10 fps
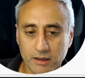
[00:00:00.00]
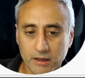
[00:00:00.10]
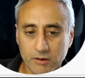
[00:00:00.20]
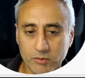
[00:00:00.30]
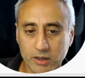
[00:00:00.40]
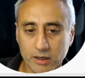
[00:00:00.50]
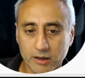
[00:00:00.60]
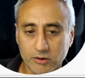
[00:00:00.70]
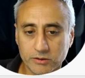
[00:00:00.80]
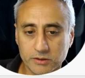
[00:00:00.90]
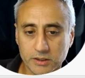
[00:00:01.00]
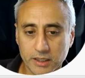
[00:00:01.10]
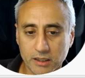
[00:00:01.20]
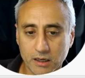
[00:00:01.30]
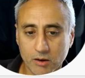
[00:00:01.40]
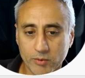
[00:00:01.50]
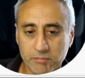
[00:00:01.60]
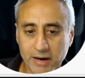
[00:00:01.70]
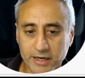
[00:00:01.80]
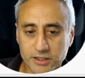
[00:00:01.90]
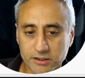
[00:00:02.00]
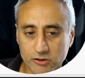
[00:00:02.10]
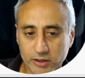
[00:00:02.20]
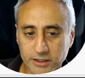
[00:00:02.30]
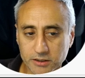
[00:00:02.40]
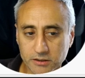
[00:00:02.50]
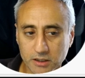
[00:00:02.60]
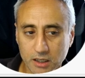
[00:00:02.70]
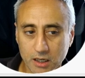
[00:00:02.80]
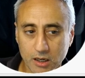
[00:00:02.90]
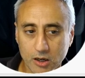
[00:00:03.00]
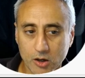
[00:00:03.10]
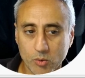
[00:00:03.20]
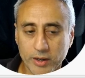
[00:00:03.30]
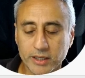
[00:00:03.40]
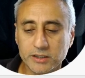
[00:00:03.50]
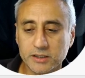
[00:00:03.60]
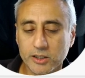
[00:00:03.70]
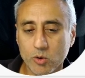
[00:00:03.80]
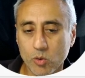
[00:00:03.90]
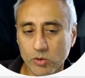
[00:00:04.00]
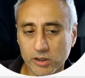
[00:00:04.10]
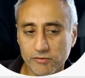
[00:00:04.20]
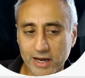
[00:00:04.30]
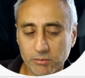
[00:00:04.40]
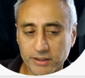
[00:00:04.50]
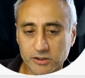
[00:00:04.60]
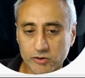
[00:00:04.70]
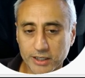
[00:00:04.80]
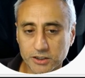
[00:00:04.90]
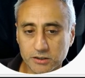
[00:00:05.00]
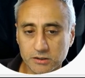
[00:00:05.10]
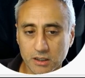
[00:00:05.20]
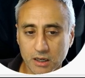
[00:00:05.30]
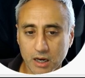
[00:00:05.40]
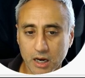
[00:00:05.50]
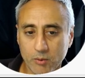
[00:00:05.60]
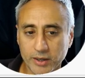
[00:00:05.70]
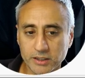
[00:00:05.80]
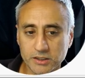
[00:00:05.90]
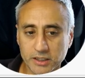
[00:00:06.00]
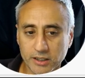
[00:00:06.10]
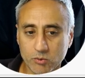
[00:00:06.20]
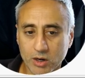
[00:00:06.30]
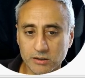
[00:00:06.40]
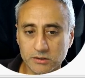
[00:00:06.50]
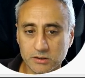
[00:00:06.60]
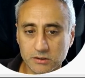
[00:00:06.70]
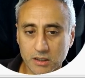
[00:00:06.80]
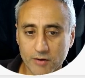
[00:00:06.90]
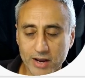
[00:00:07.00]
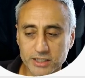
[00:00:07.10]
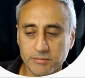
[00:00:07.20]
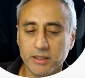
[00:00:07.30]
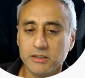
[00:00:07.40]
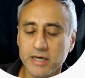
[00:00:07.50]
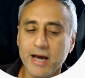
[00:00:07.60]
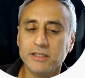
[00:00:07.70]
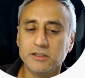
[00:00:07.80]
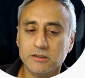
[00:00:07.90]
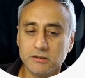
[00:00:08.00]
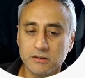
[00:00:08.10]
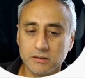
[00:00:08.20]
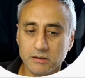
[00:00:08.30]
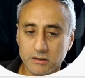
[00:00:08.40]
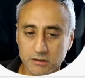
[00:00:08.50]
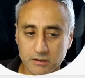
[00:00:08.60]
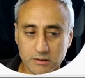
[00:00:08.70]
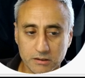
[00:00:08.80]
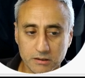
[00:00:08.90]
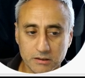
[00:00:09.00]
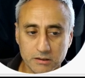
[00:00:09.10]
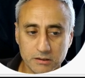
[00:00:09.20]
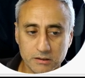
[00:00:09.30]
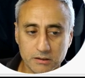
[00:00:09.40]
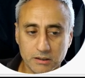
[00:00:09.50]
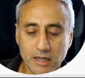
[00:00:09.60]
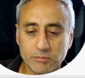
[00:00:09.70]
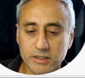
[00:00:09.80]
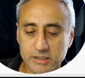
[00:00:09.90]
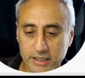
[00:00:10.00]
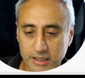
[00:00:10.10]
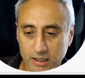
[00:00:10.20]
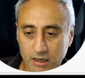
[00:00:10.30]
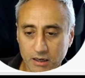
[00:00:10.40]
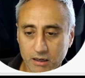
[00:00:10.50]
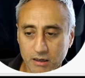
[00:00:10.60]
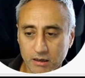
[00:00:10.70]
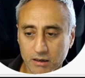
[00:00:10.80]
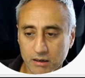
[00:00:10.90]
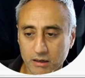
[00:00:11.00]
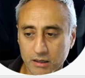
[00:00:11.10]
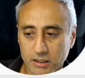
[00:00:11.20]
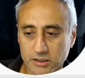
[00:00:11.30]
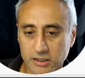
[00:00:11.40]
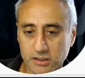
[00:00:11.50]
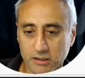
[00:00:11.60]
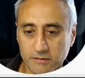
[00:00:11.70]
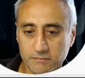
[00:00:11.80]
We click on to here and we manage integrations. We can see all the available integrations, and we can see the ones that have actually been attached to that particular assistant.